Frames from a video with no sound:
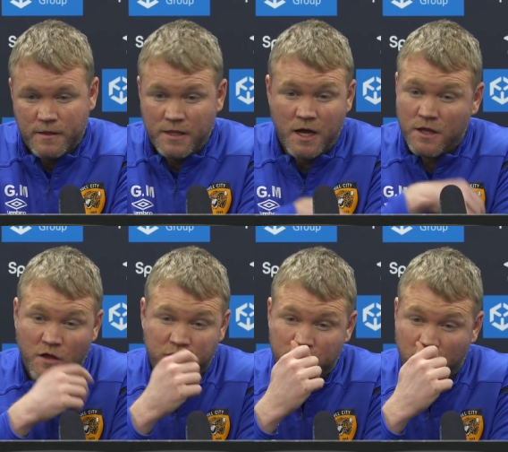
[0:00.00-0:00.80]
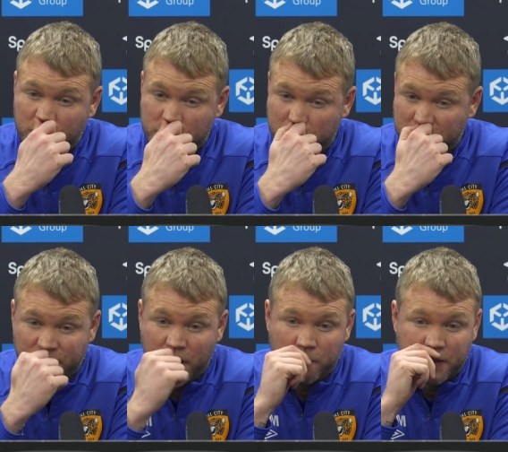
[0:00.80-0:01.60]
No, nothing's been
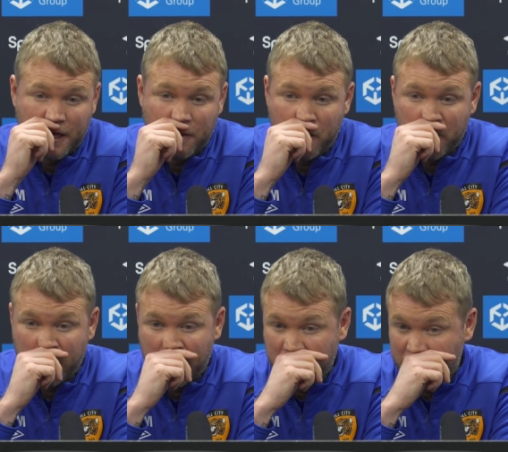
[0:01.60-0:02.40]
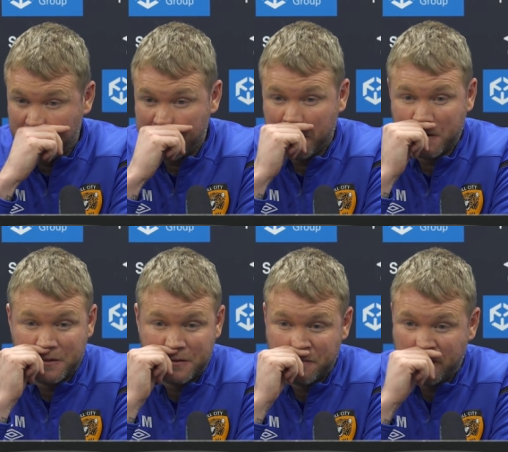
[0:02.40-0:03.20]
developed anywhere really. So
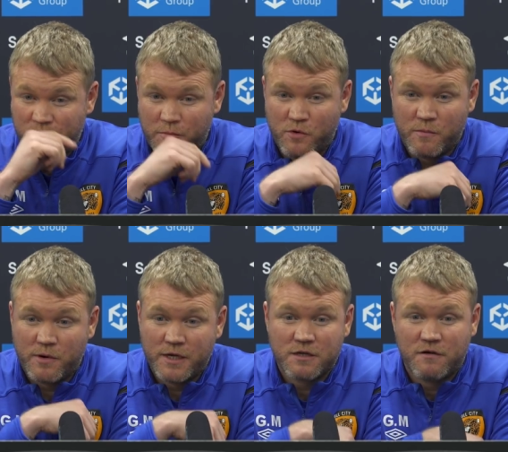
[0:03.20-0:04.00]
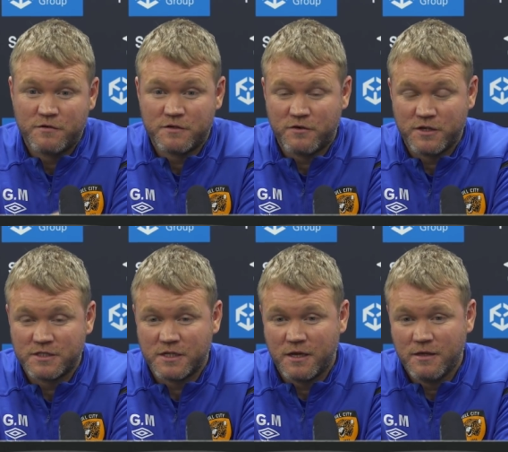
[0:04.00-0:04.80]
it's a bit of a boring press conference for you
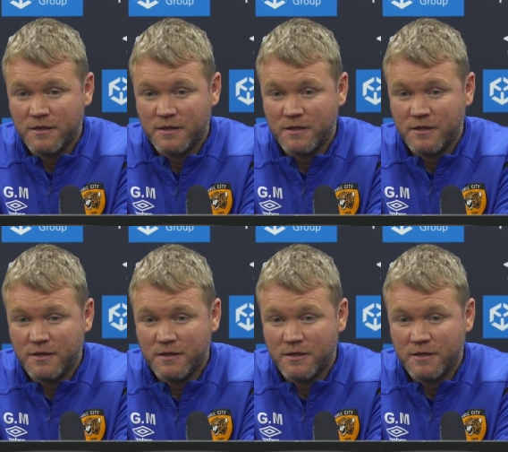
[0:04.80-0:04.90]
today.